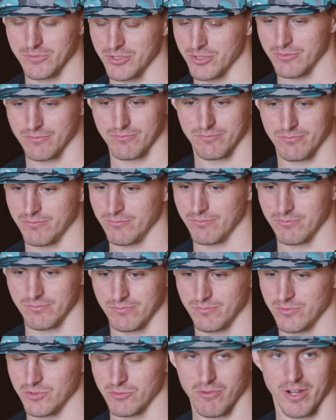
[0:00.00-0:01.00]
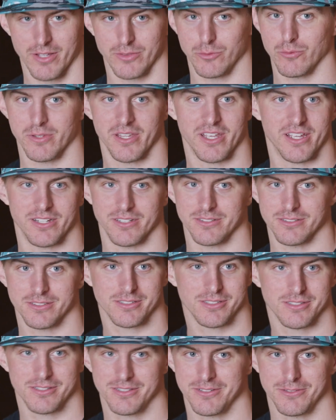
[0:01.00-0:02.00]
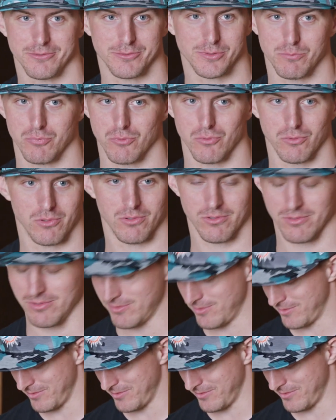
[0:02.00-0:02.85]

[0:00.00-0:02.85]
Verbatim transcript: just, just right through the hands. It's brutal.